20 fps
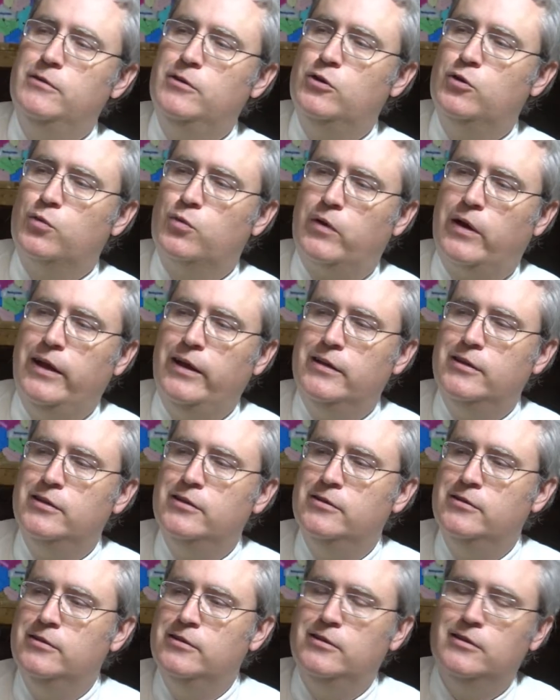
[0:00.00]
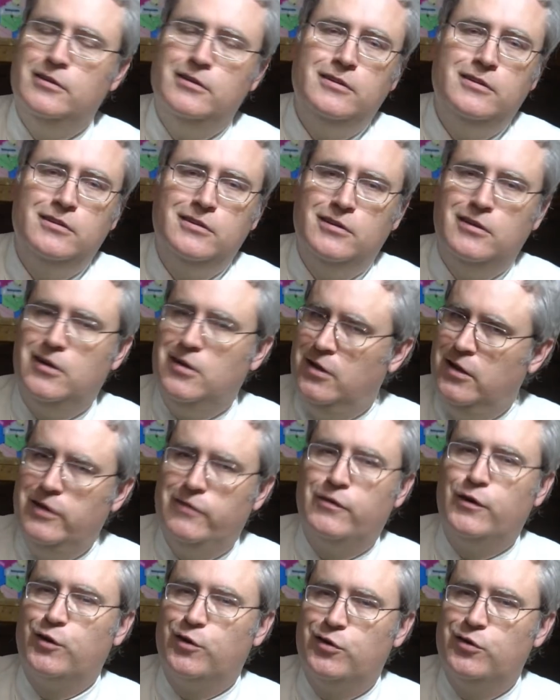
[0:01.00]
great.
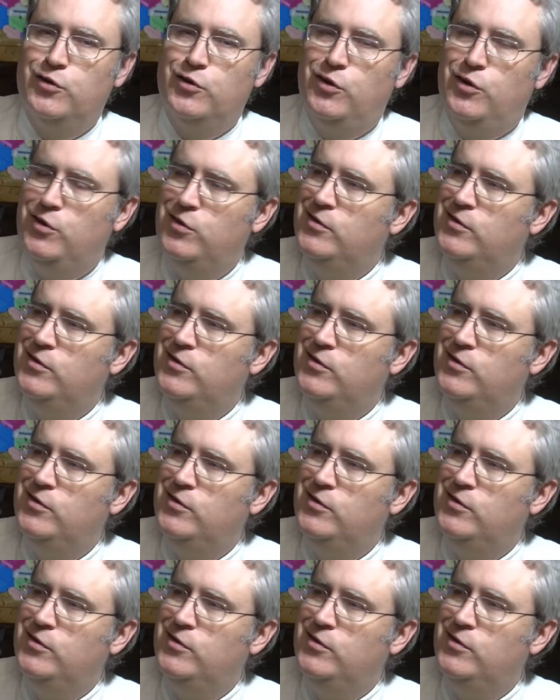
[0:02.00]
Clever girl.